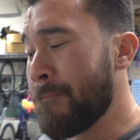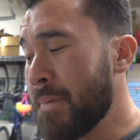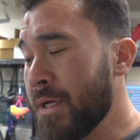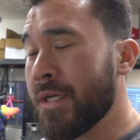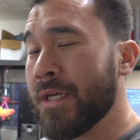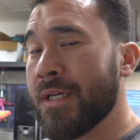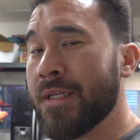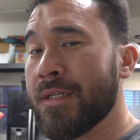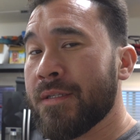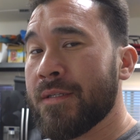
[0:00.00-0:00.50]

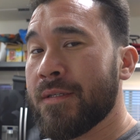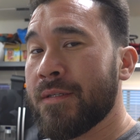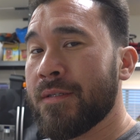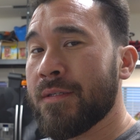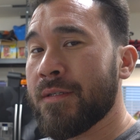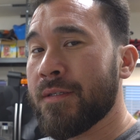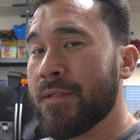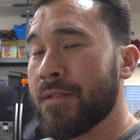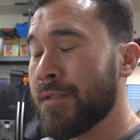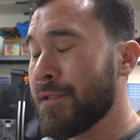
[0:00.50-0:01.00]
But
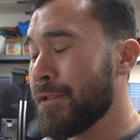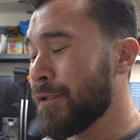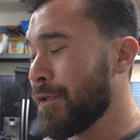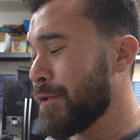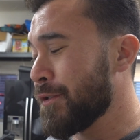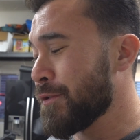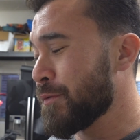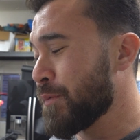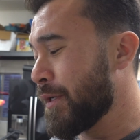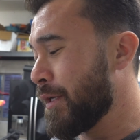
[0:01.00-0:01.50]

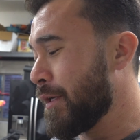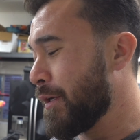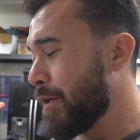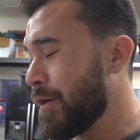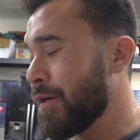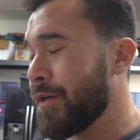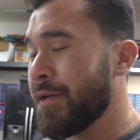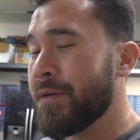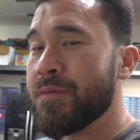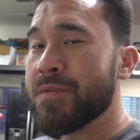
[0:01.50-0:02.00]
on his way
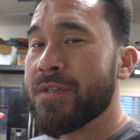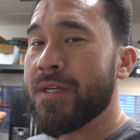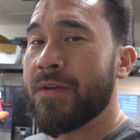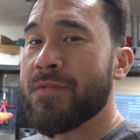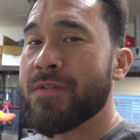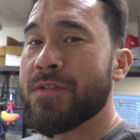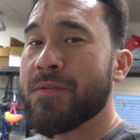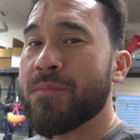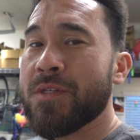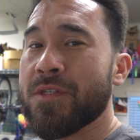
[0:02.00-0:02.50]
here, he was
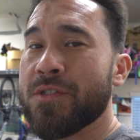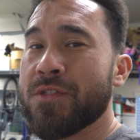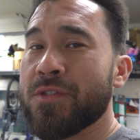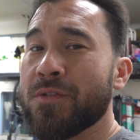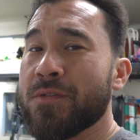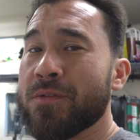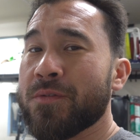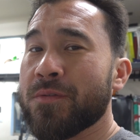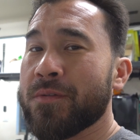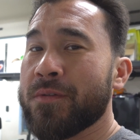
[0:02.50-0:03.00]
having some
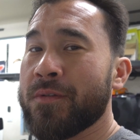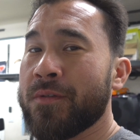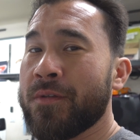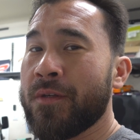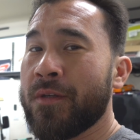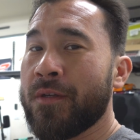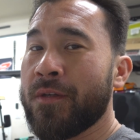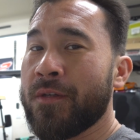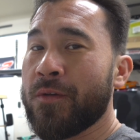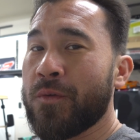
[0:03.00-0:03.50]
issues
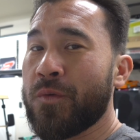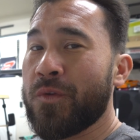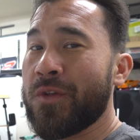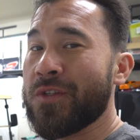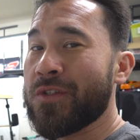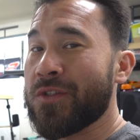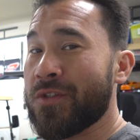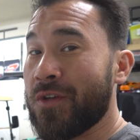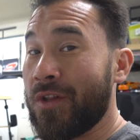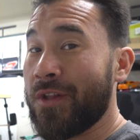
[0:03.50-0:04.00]
with
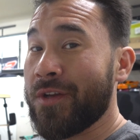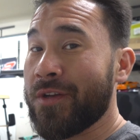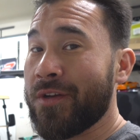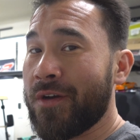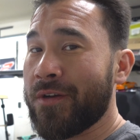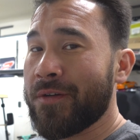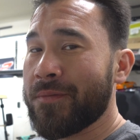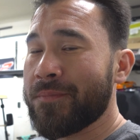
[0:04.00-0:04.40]
it stalling on